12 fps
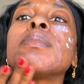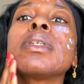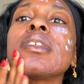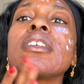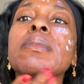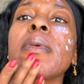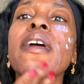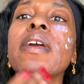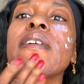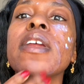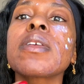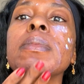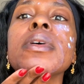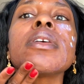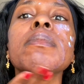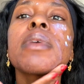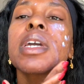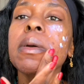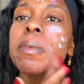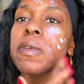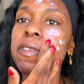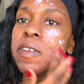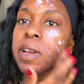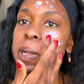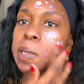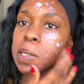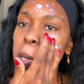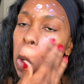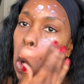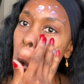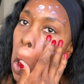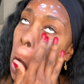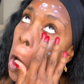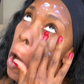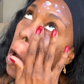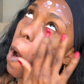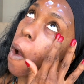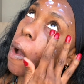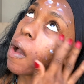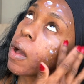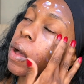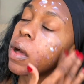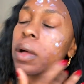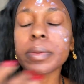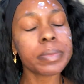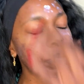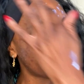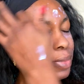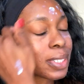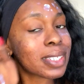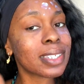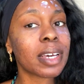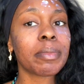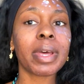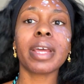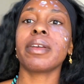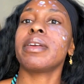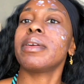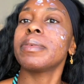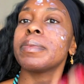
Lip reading: but it doesn't matter because you're putting makeup over it, so it does not matter.